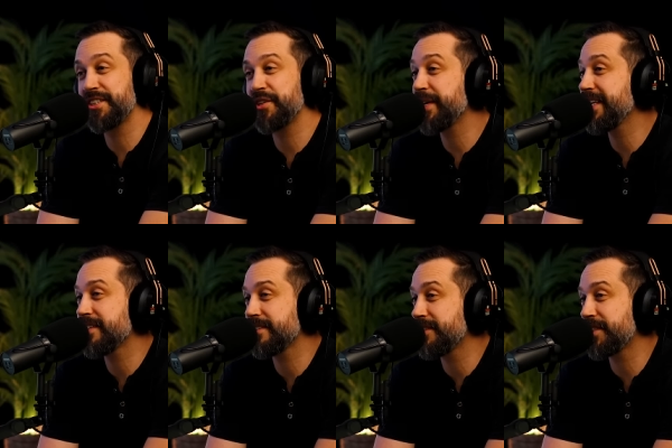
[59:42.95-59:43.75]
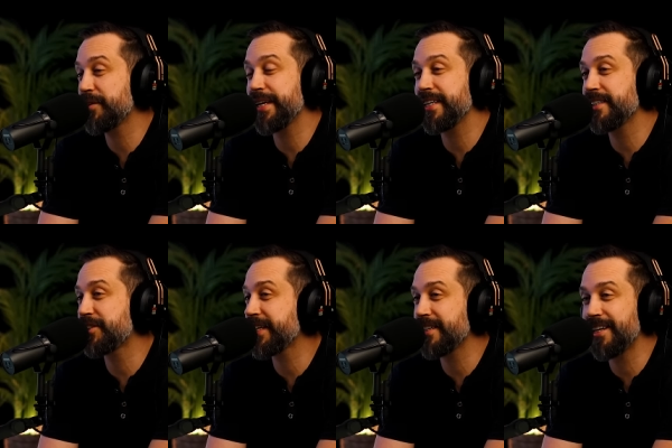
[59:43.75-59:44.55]
You're doing, or, you're doing know, your
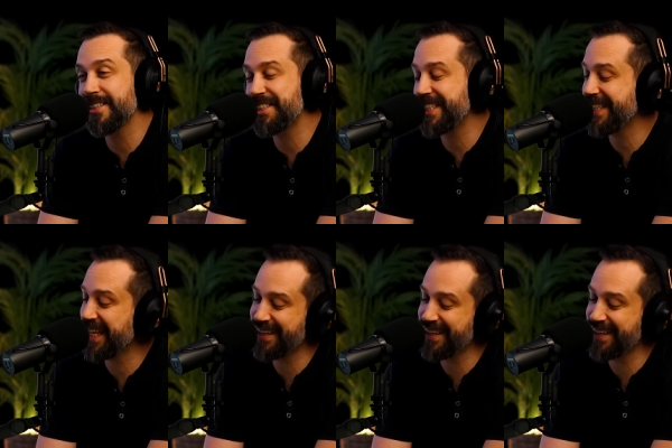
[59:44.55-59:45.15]
technology yeah,